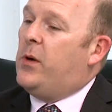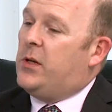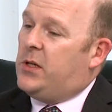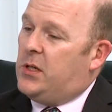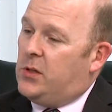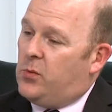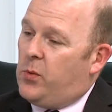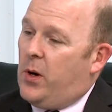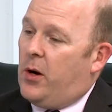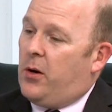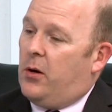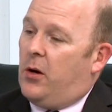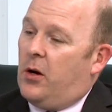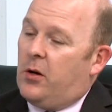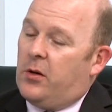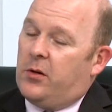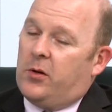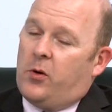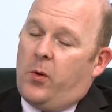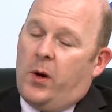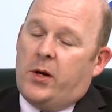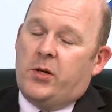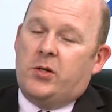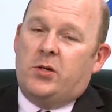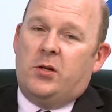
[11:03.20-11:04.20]
which is where a lot of the
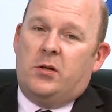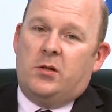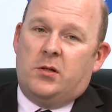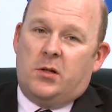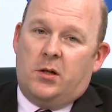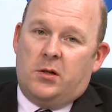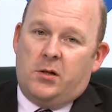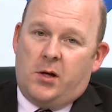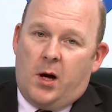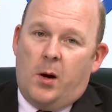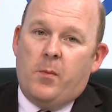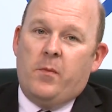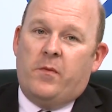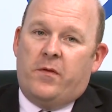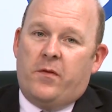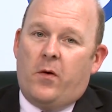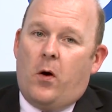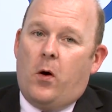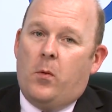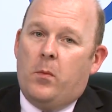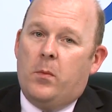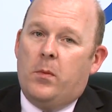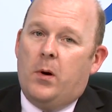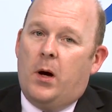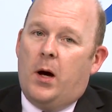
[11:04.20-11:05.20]
questions had come
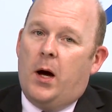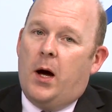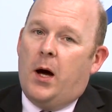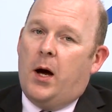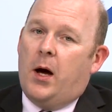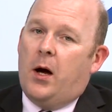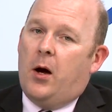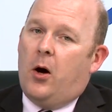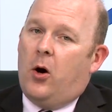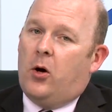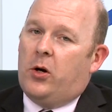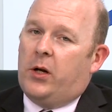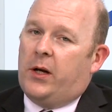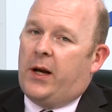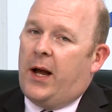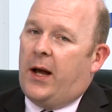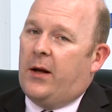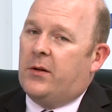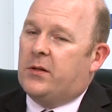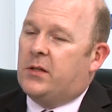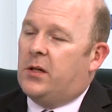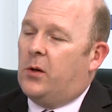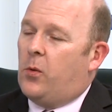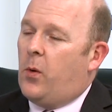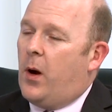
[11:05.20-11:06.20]
from on
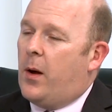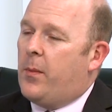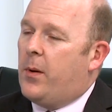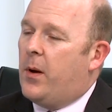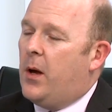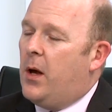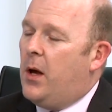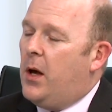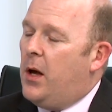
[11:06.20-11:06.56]
accountingWEB,